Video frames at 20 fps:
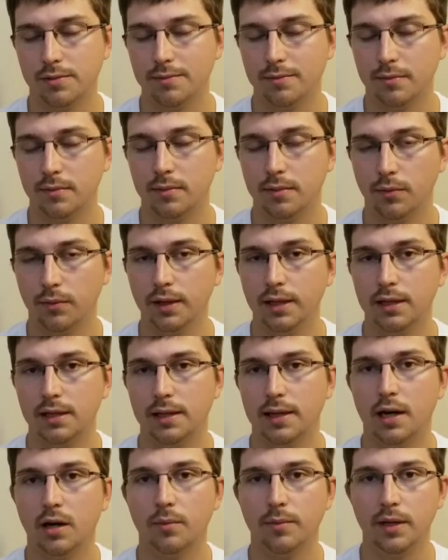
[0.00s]
really did
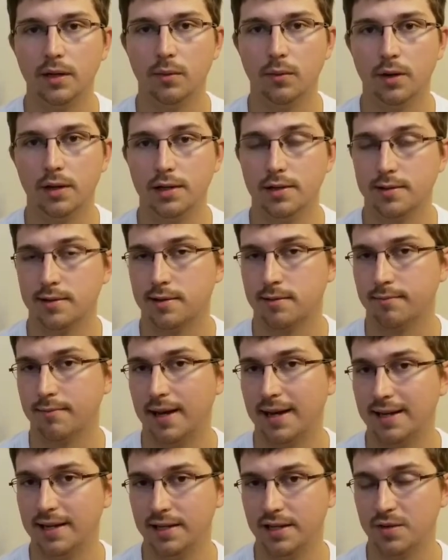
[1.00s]
help me, was I
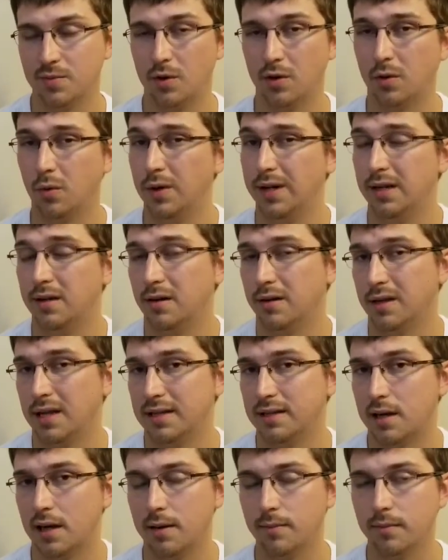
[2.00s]
did smoke weed during that
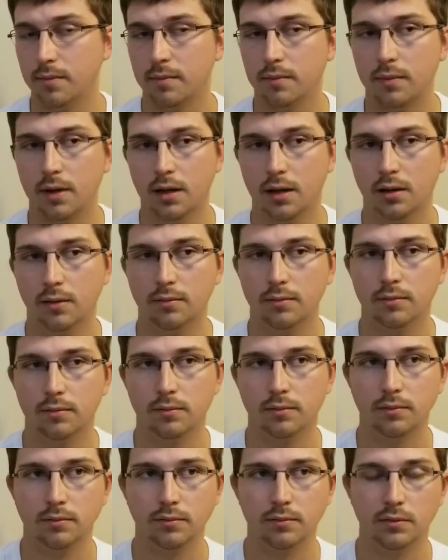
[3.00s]
time.
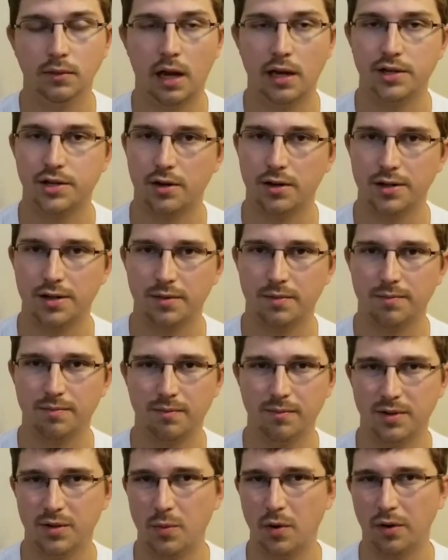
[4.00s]
I started
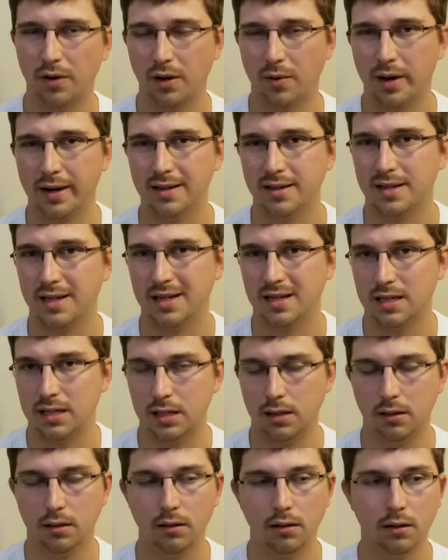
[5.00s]
smoking around
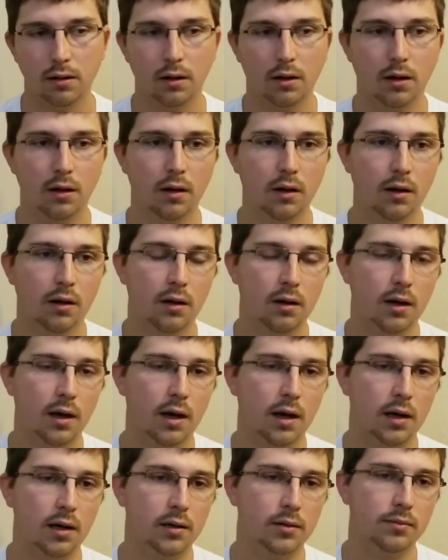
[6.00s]
16.
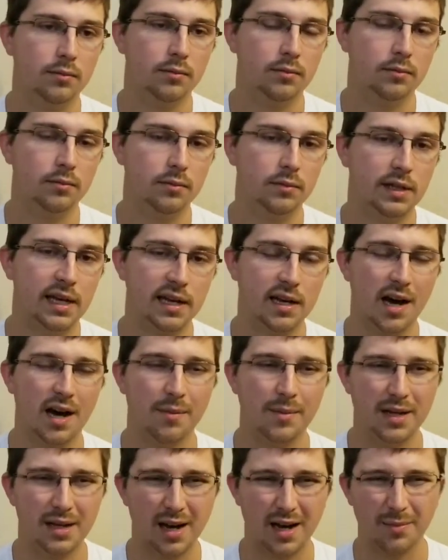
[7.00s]
That
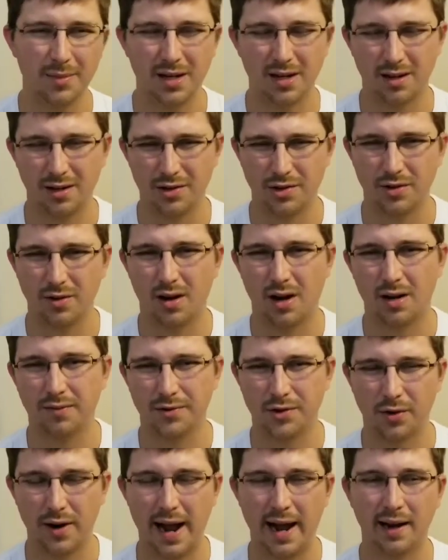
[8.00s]
got me off
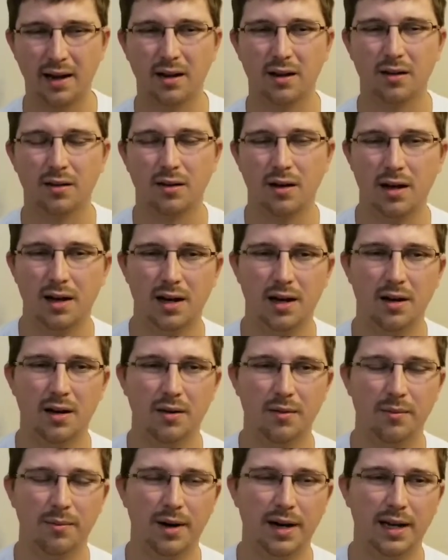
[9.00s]
track.
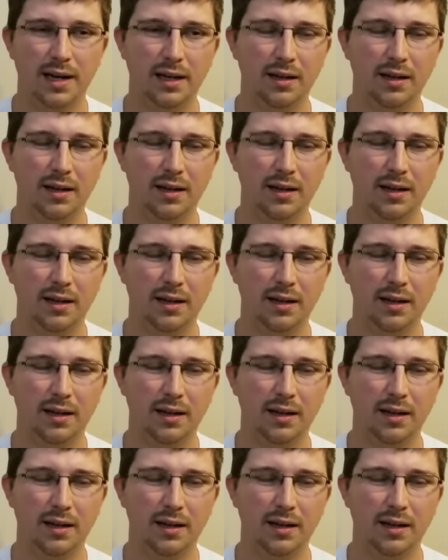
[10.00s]
My